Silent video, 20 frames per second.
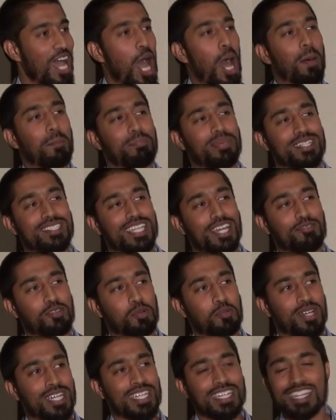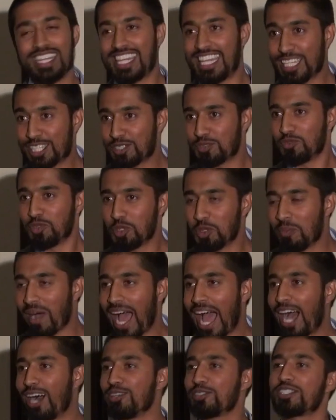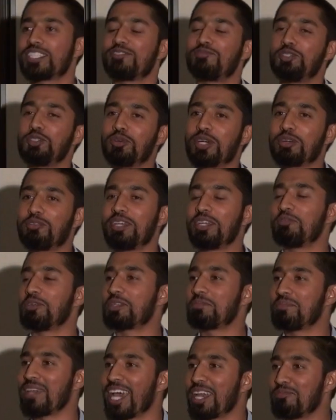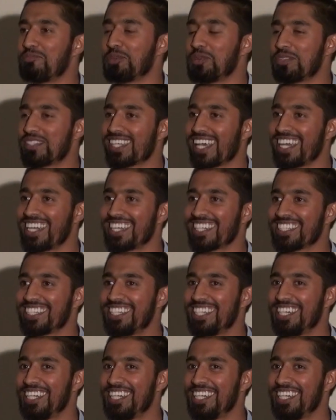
I'll build everyone in this room a house if you agree with me on moon sighting.